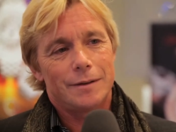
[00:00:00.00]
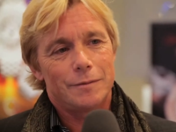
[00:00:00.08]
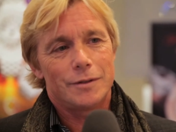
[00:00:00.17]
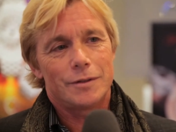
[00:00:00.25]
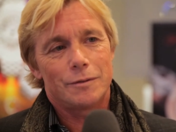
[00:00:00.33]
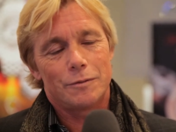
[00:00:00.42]
it
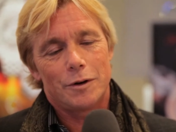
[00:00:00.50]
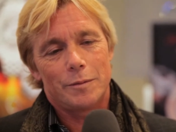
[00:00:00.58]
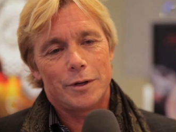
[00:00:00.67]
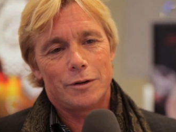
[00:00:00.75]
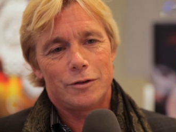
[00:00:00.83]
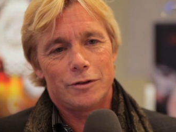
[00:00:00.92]
was a
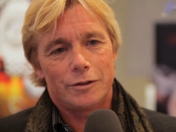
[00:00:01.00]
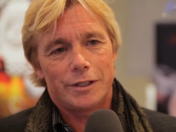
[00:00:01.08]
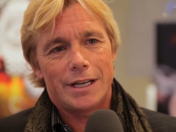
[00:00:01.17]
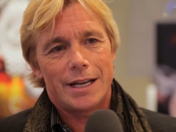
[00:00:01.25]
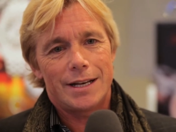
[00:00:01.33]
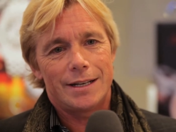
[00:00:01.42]
Romeo
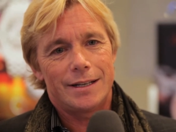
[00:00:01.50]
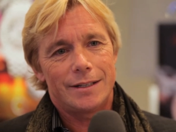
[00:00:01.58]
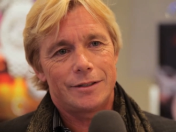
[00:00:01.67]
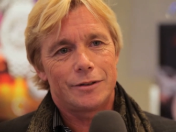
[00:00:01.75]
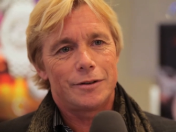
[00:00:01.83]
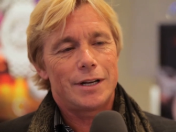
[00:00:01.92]
Juliet, and
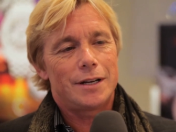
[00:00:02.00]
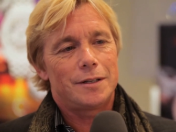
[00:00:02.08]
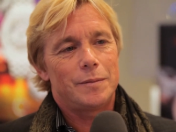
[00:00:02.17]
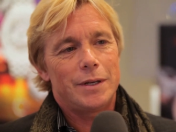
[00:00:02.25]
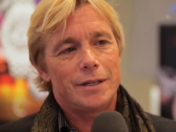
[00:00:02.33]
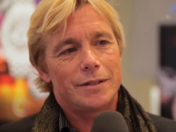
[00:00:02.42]
it turned out
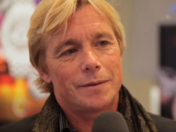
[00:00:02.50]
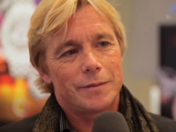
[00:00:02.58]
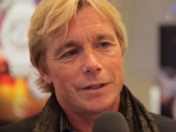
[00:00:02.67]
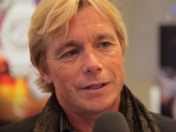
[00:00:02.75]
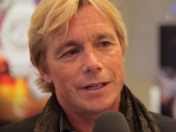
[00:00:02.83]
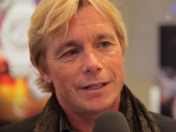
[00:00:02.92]
to be
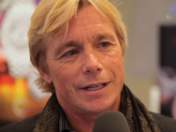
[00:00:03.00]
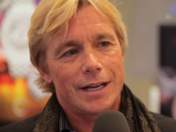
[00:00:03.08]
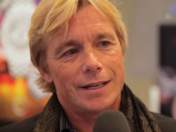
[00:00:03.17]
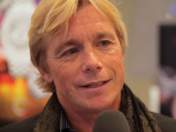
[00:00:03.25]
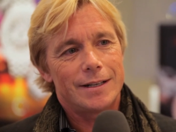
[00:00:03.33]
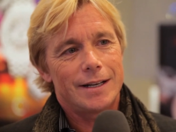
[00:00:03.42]
something like
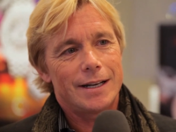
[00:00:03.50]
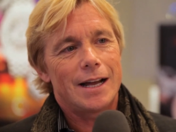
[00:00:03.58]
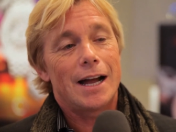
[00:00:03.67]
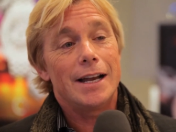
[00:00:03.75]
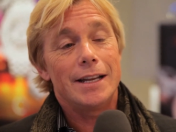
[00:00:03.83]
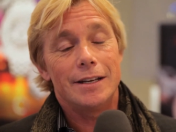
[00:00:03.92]
that. And I